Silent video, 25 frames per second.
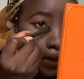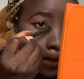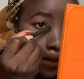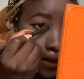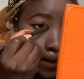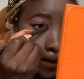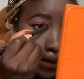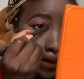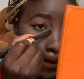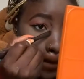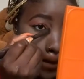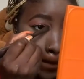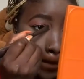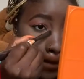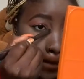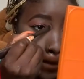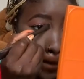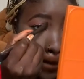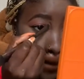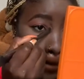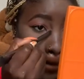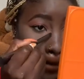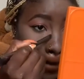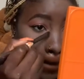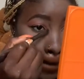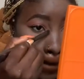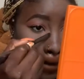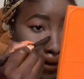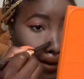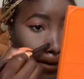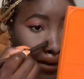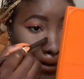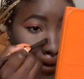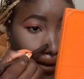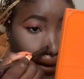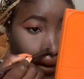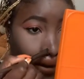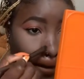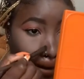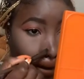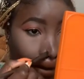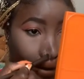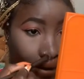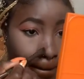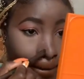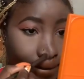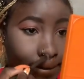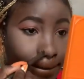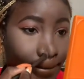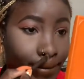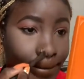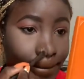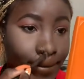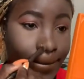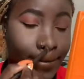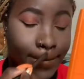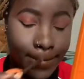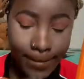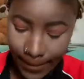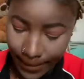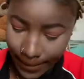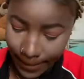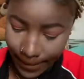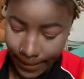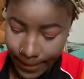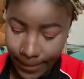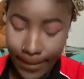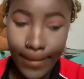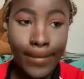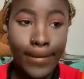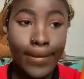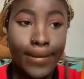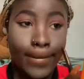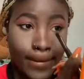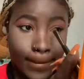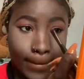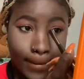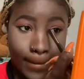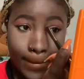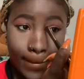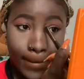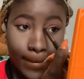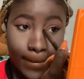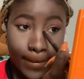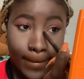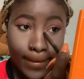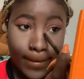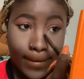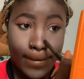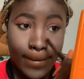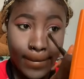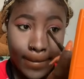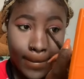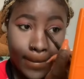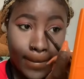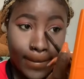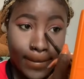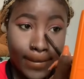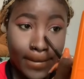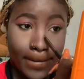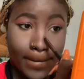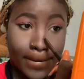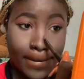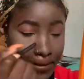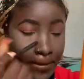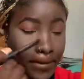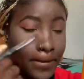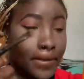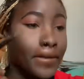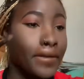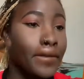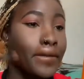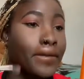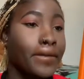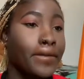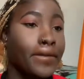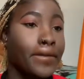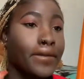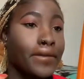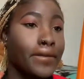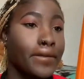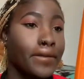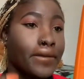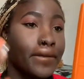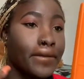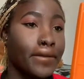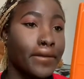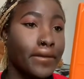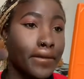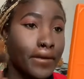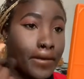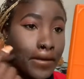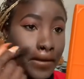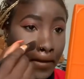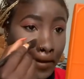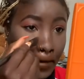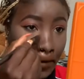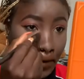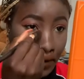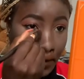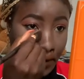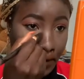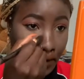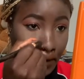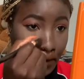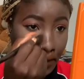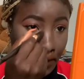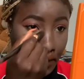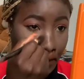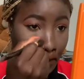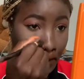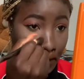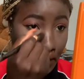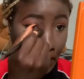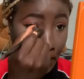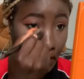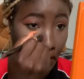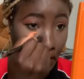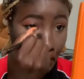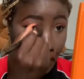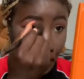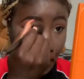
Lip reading: And yeah, I'm just applying that and blending out the makeup, guys.